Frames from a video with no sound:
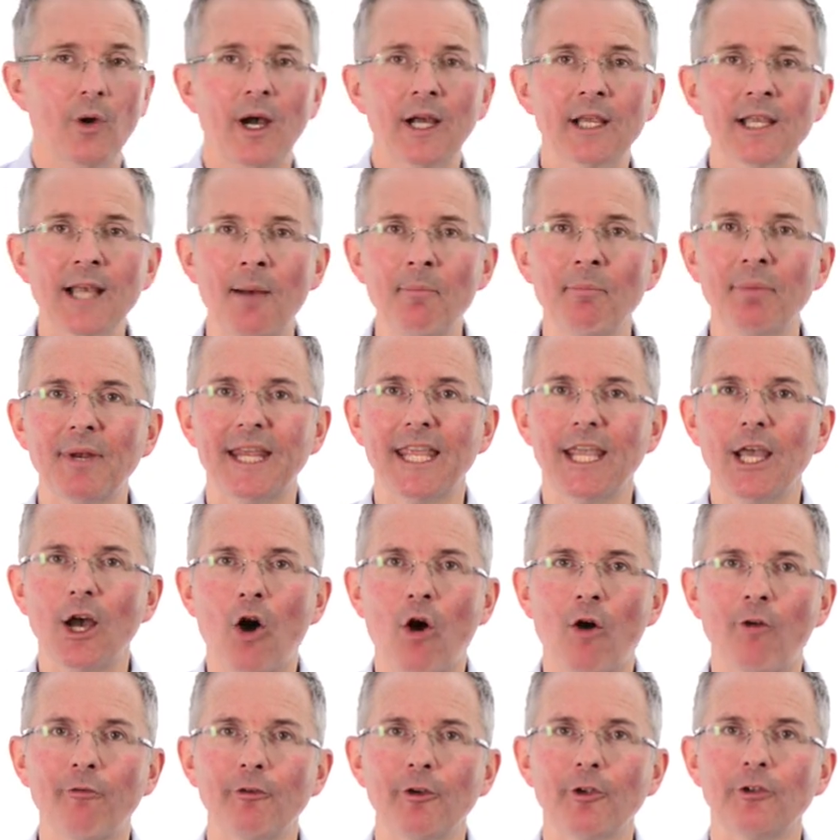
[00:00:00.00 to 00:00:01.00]
A company
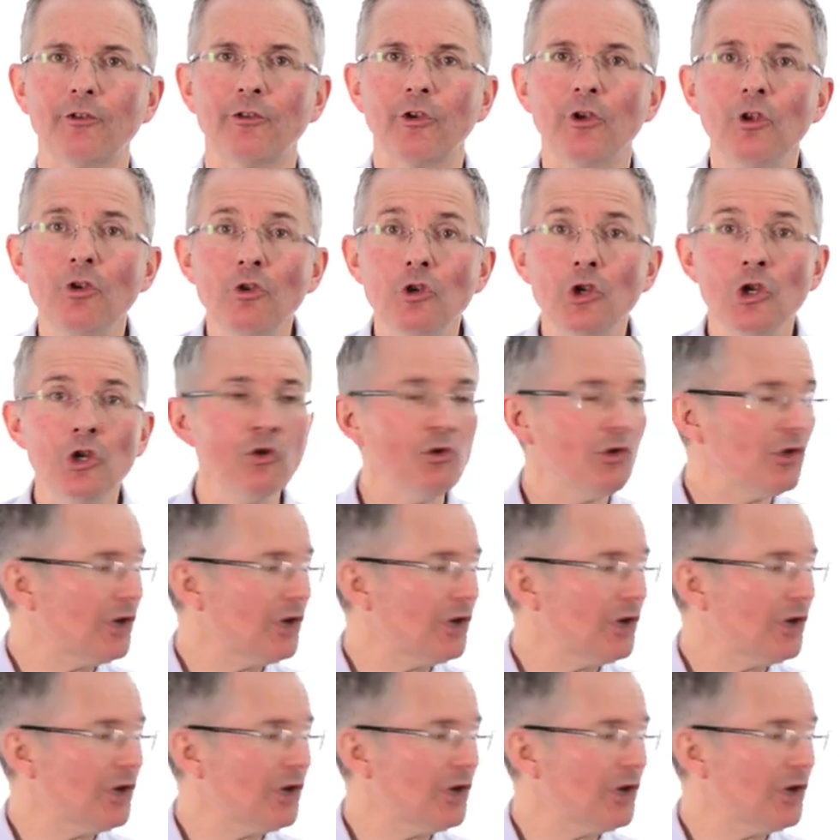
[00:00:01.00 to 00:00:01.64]
offers new